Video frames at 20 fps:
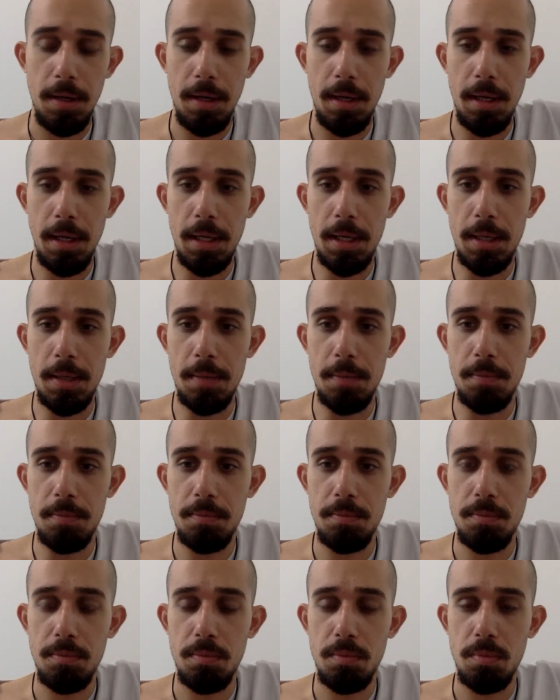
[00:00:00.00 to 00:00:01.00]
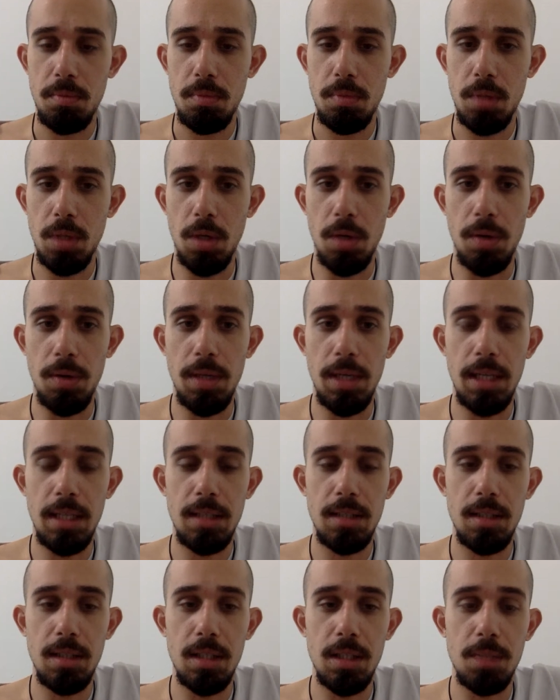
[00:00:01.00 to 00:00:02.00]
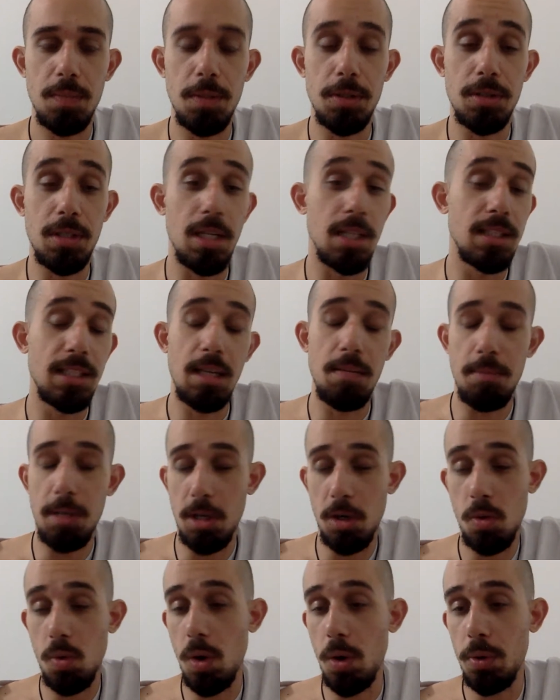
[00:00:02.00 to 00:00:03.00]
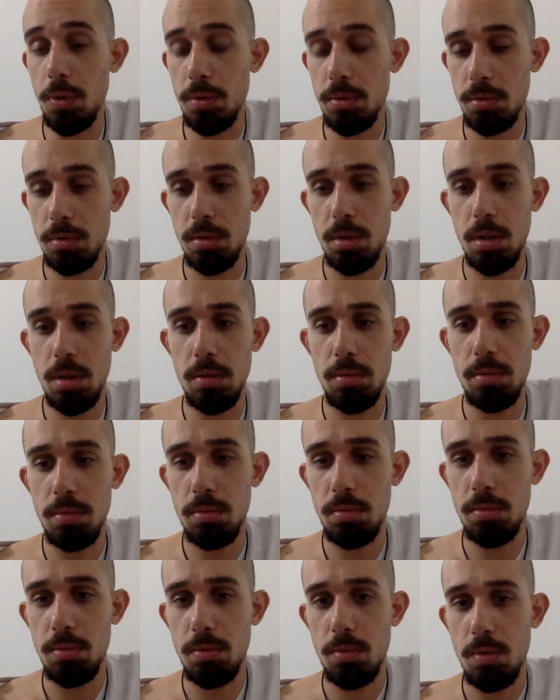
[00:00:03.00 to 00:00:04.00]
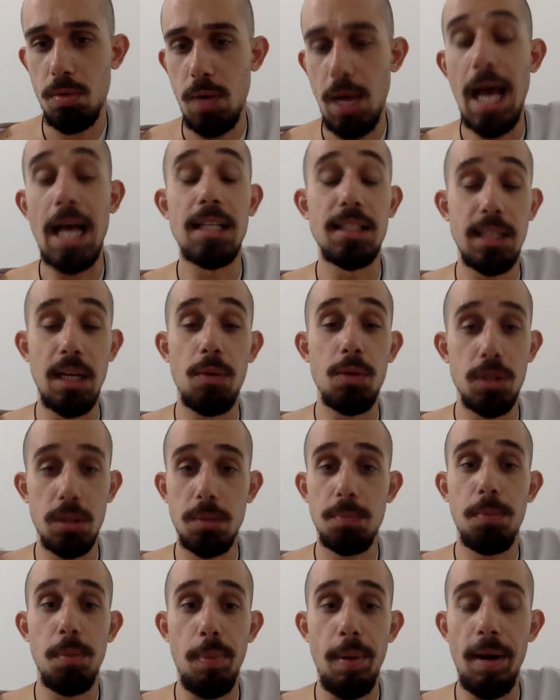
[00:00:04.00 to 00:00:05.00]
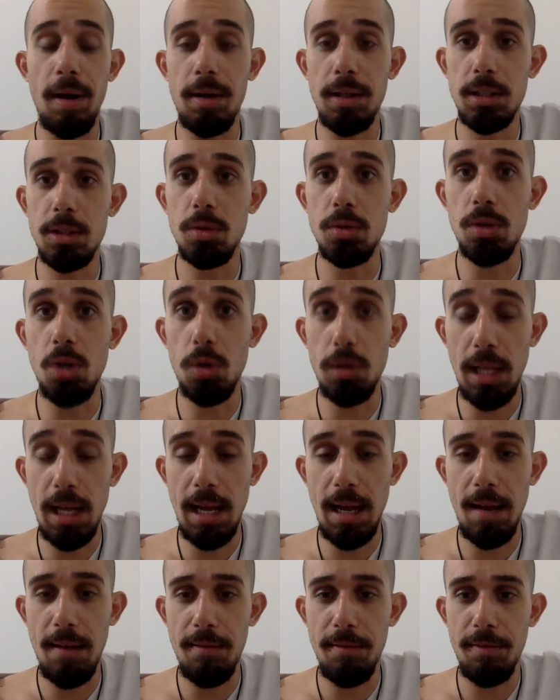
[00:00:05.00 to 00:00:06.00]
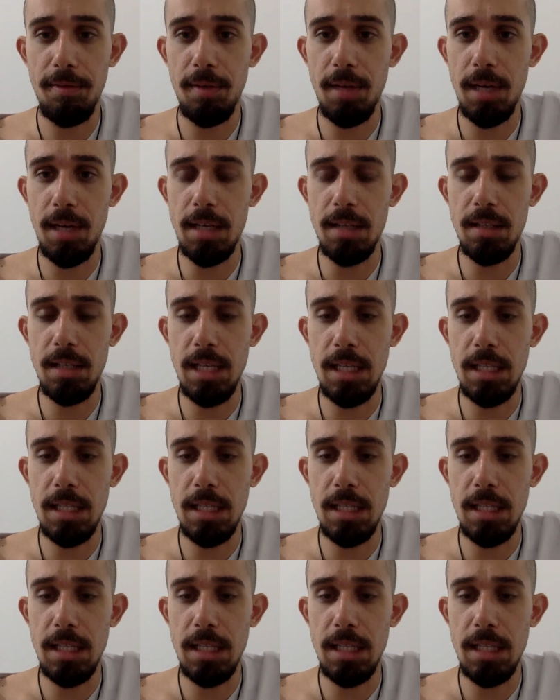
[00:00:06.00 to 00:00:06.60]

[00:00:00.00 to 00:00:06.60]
um, that this person had sent me a quote as I was preparing to go live, and